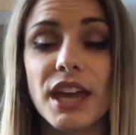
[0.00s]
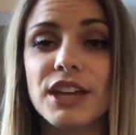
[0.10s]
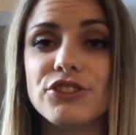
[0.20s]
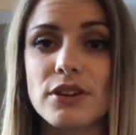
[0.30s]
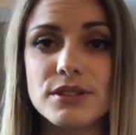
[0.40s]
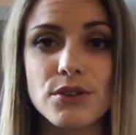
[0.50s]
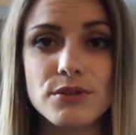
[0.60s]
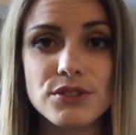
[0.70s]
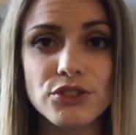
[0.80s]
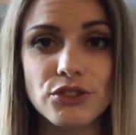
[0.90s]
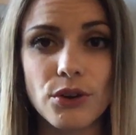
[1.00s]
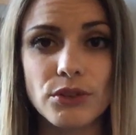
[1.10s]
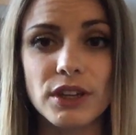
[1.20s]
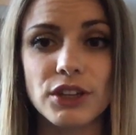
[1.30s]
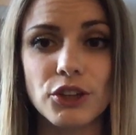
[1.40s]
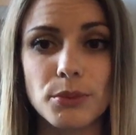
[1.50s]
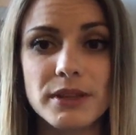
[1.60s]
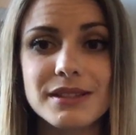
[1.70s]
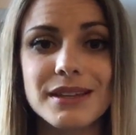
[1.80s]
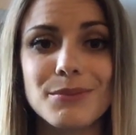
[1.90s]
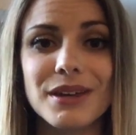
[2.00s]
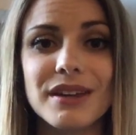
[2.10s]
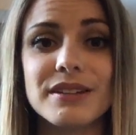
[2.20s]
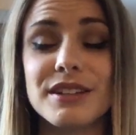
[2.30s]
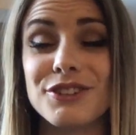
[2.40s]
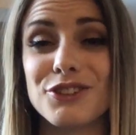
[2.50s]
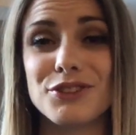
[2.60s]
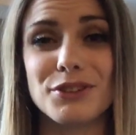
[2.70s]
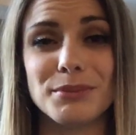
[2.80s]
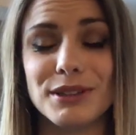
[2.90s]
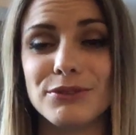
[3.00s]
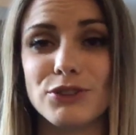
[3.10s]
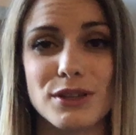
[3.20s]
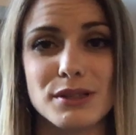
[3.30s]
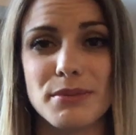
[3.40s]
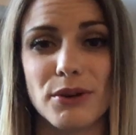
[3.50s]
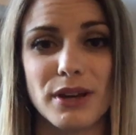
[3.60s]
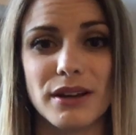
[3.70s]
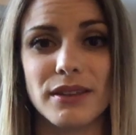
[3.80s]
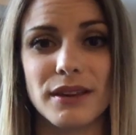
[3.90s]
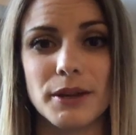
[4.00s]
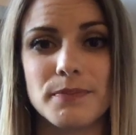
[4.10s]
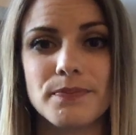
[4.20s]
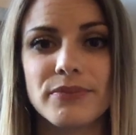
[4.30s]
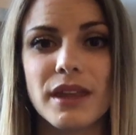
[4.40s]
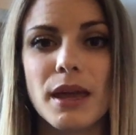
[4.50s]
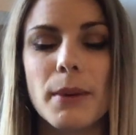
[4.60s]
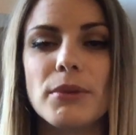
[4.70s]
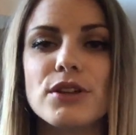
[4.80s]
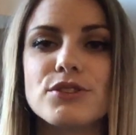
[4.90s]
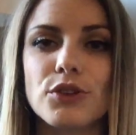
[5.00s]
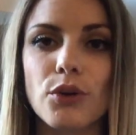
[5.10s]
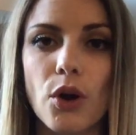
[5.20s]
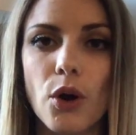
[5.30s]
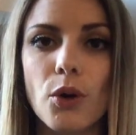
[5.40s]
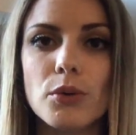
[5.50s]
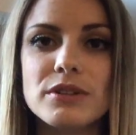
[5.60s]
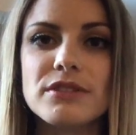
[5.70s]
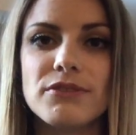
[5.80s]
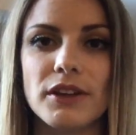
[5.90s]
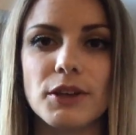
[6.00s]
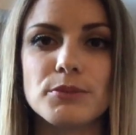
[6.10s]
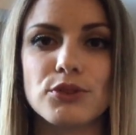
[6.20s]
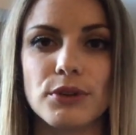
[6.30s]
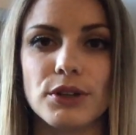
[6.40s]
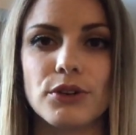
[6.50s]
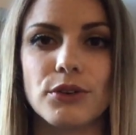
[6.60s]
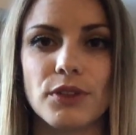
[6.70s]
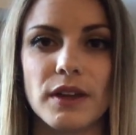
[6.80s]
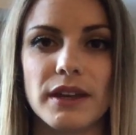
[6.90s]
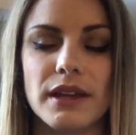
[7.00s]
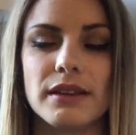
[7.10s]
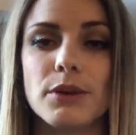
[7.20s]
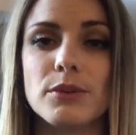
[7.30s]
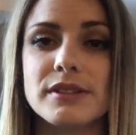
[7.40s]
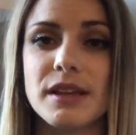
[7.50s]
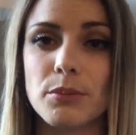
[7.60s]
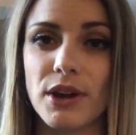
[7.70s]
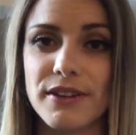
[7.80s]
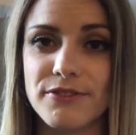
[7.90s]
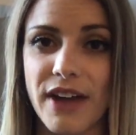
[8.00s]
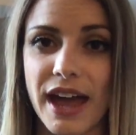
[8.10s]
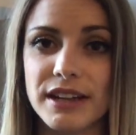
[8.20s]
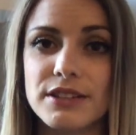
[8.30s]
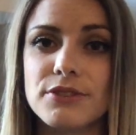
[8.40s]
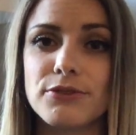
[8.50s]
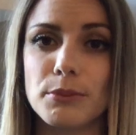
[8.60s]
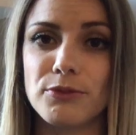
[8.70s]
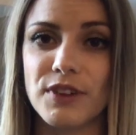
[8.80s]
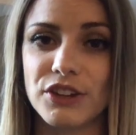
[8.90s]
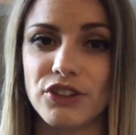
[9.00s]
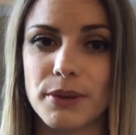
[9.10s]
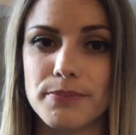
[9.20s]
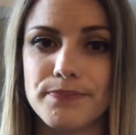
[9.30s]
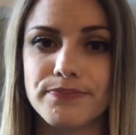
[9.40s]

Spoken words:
It just goes to show that humans can be conditioned to believe just about anything. But it's your own developed critical thinking that will separate fact from fiction.